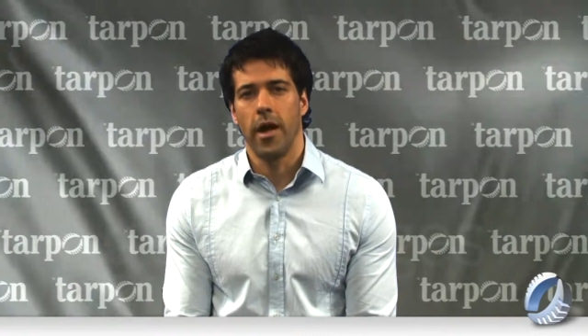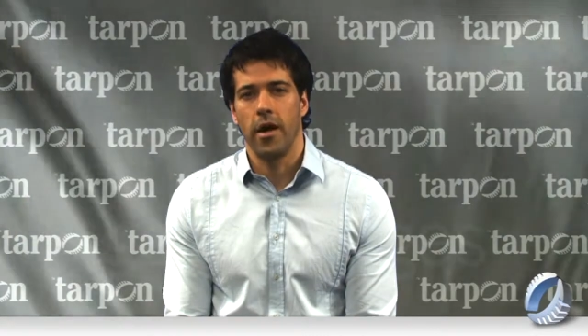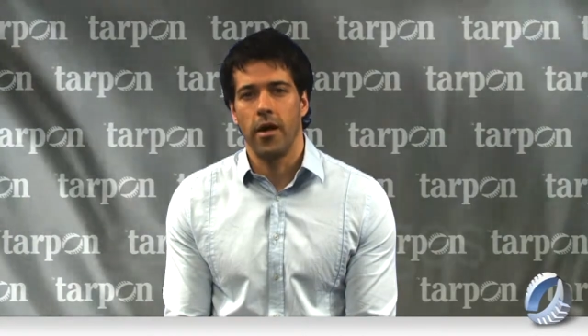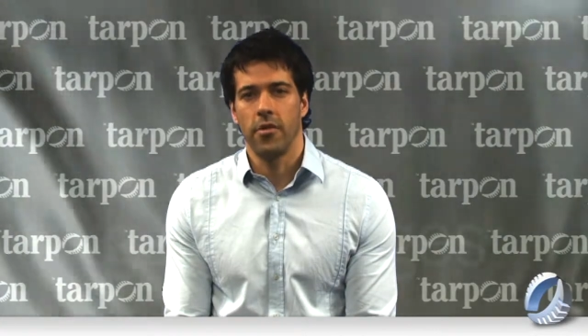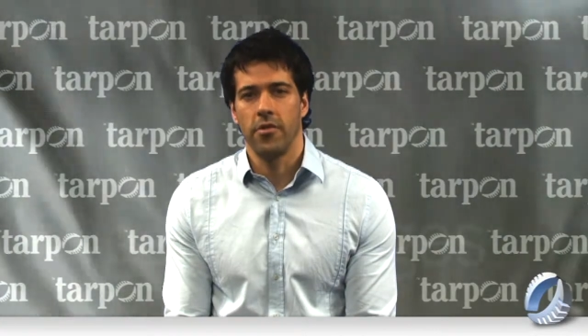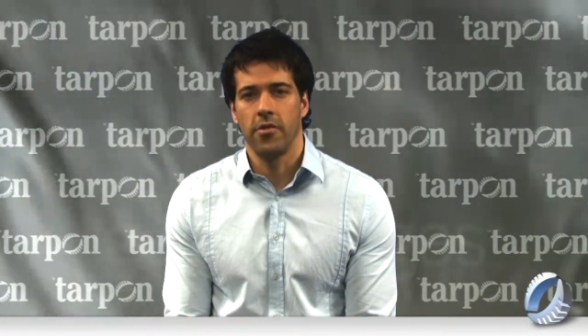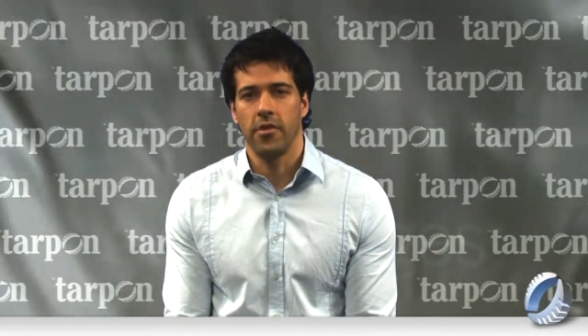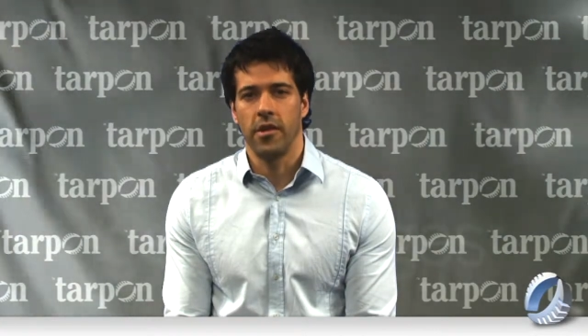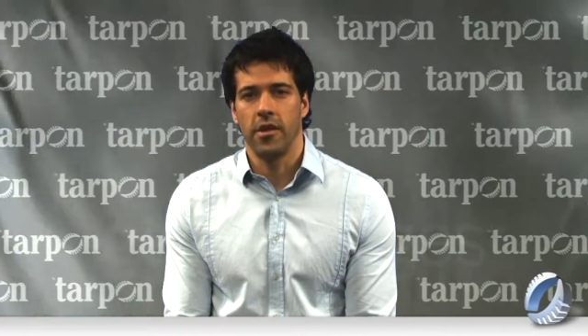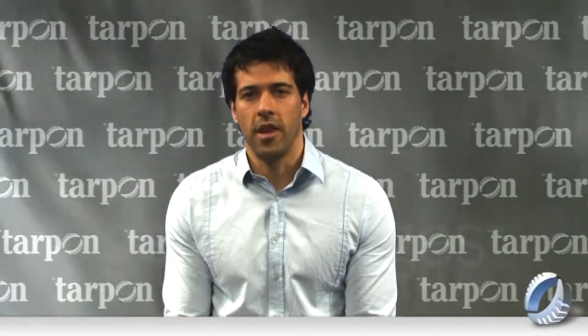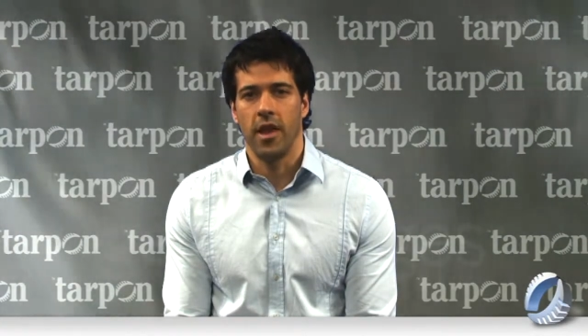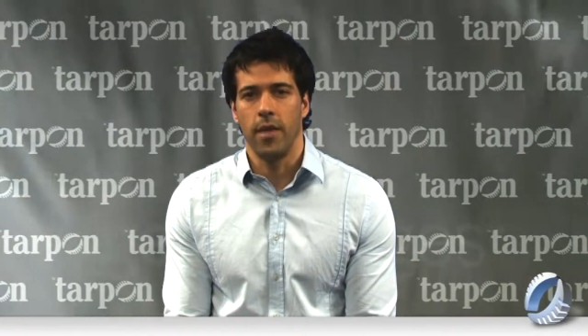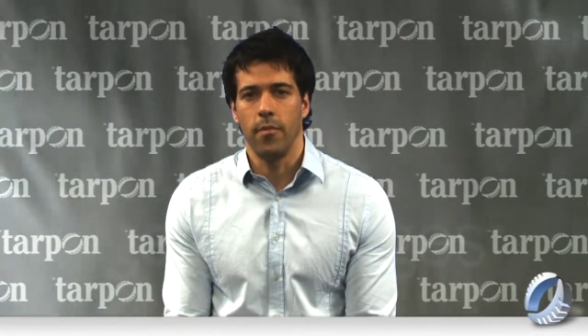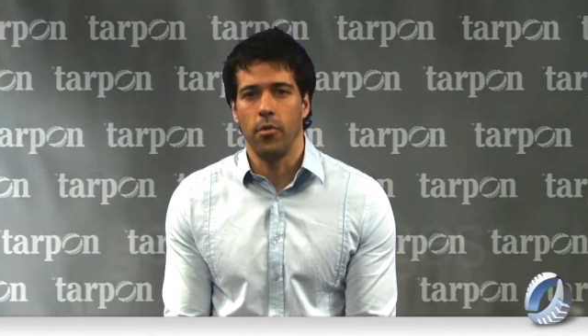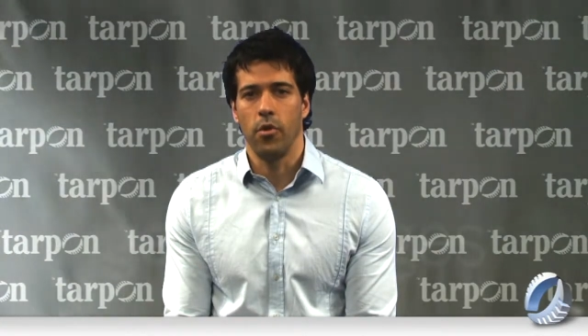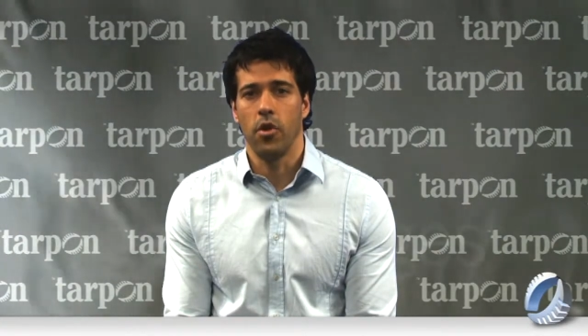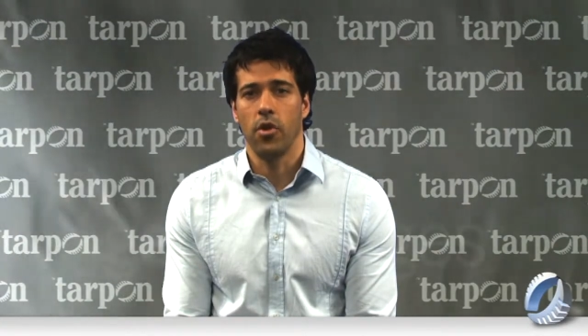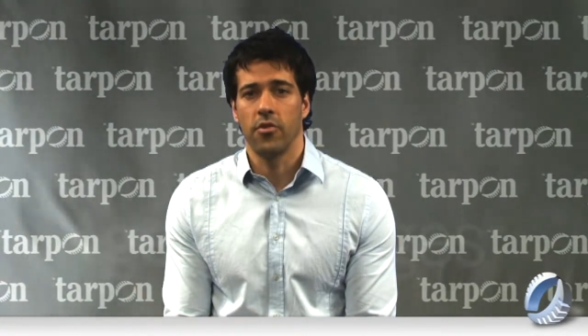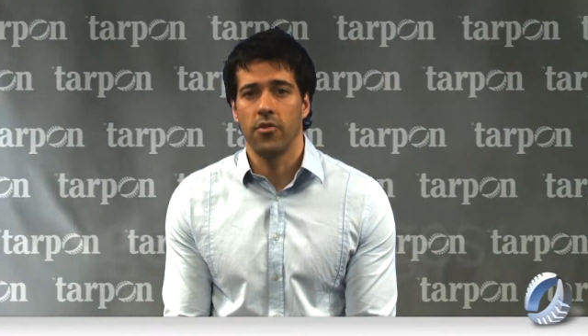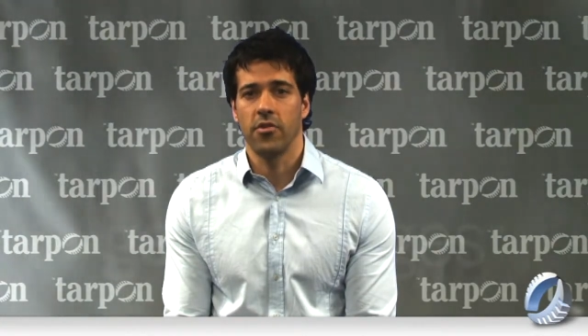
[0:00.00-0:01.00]
powers to
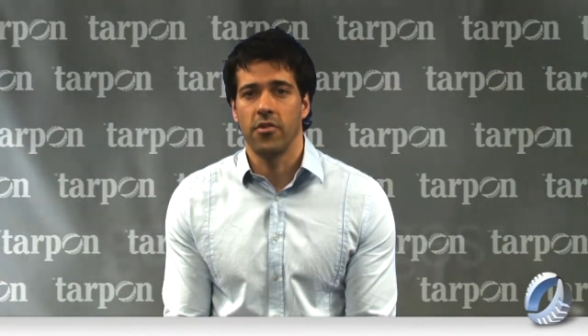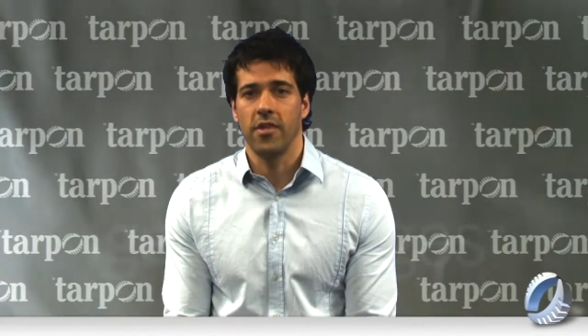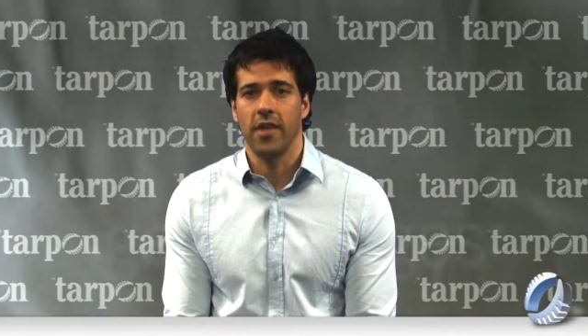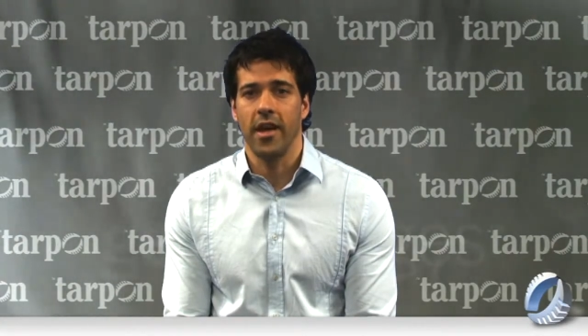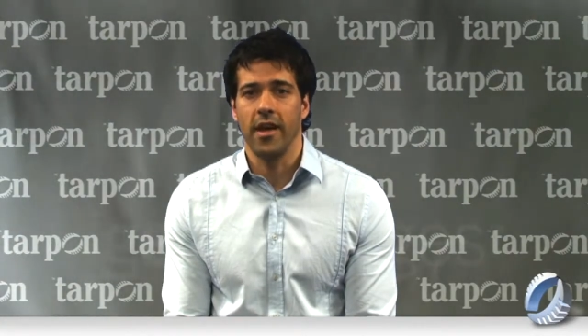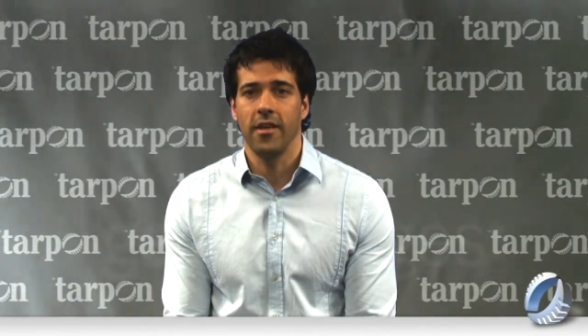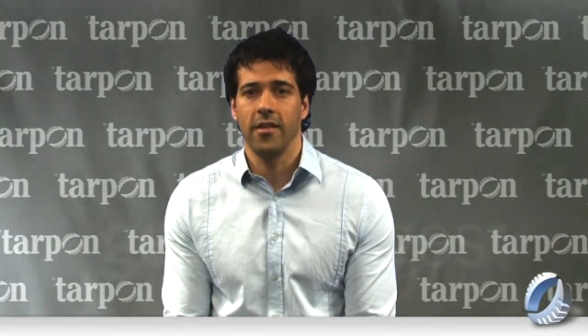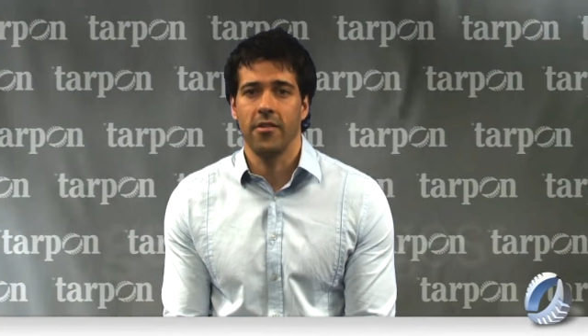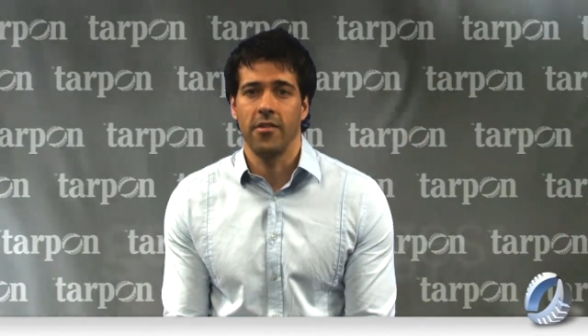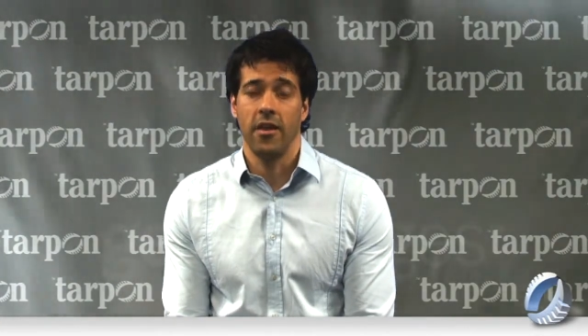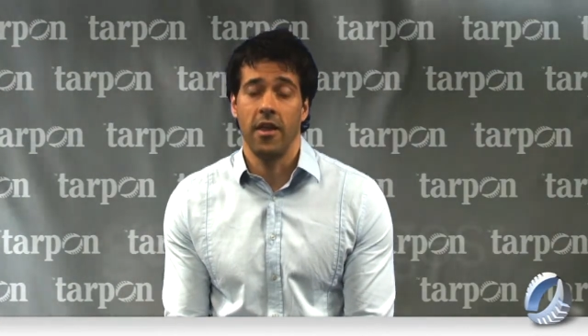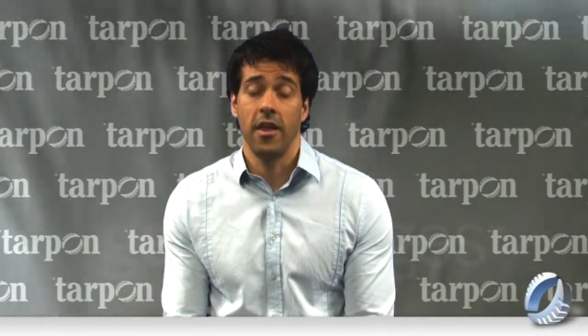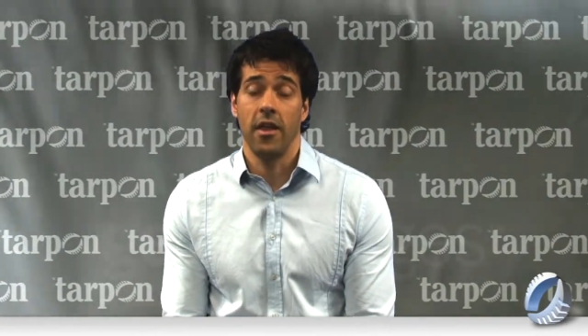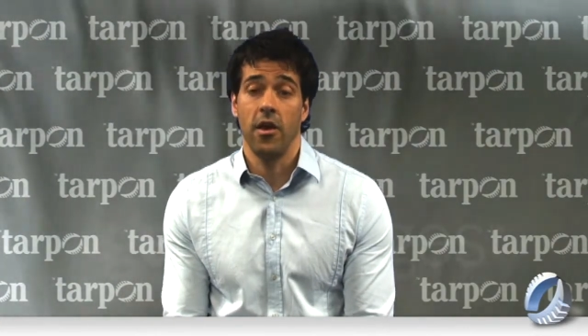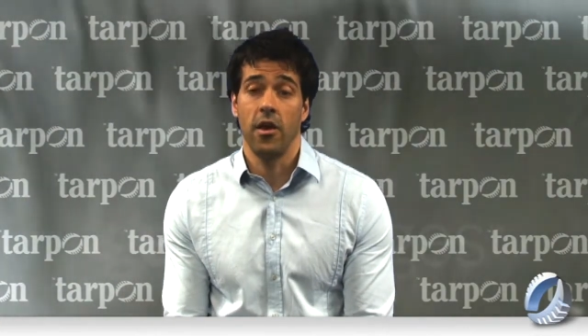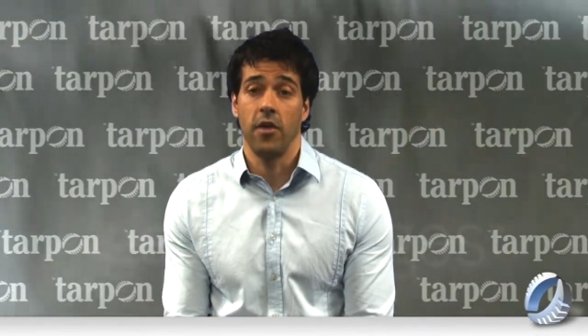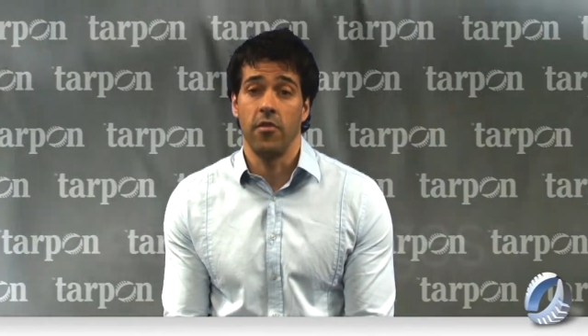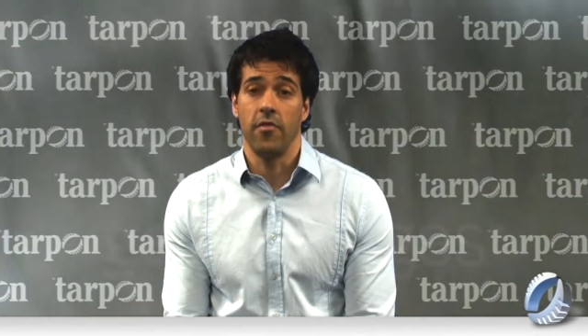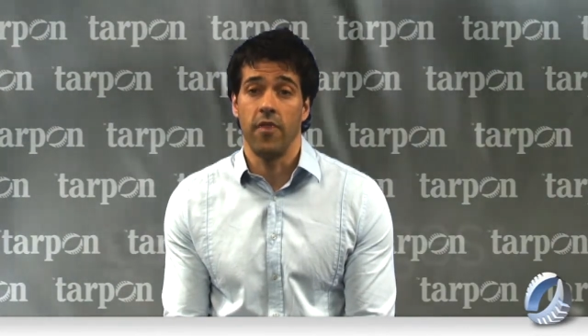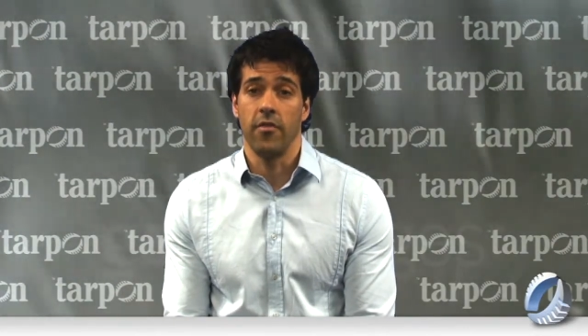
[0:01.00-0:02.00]
claim lost tax and
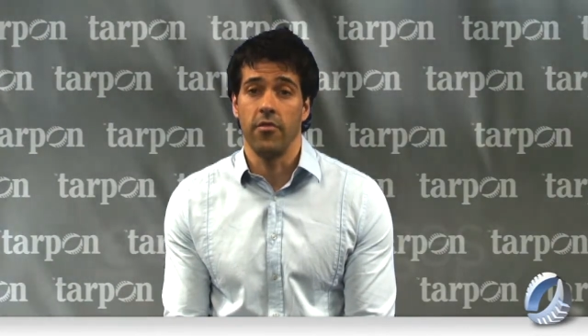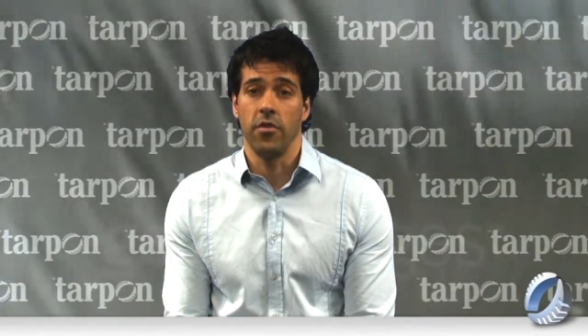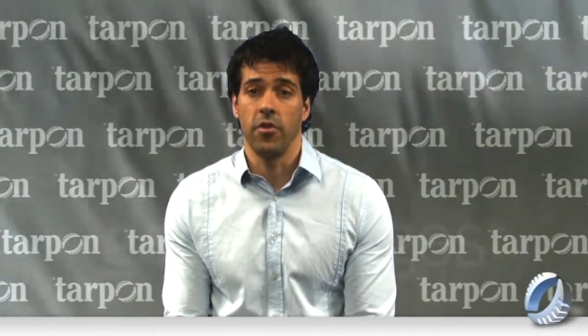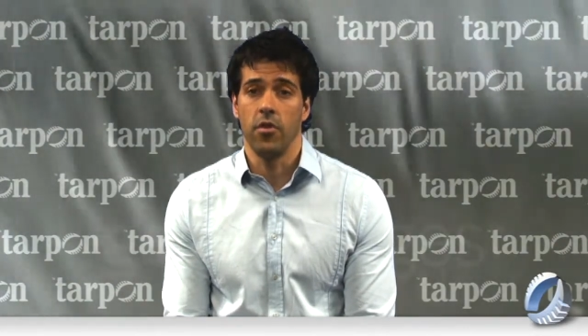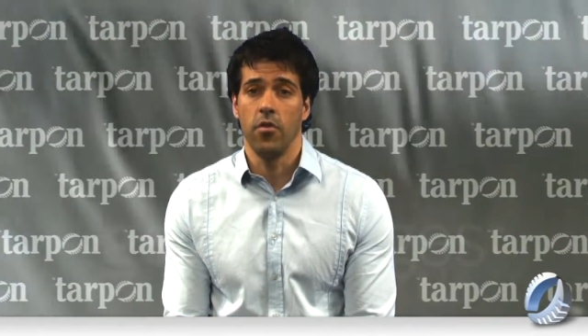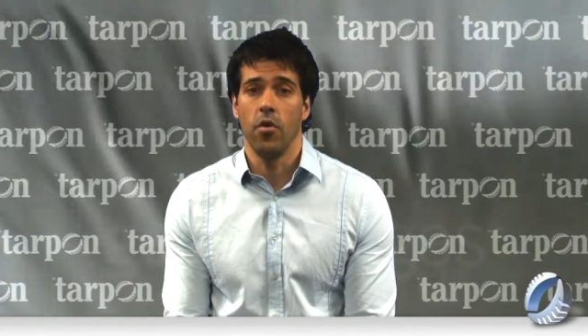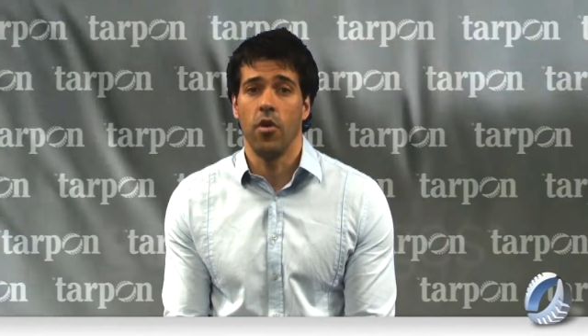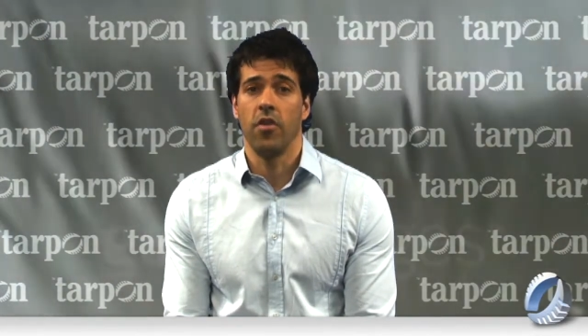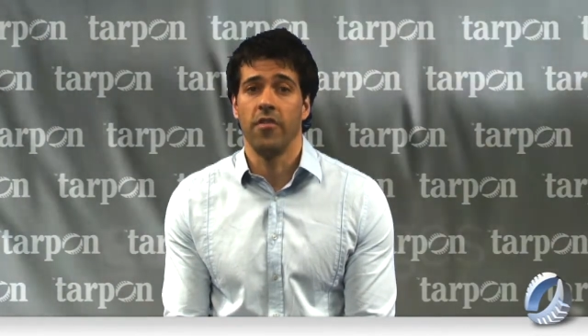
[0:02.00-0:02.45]
NI revenue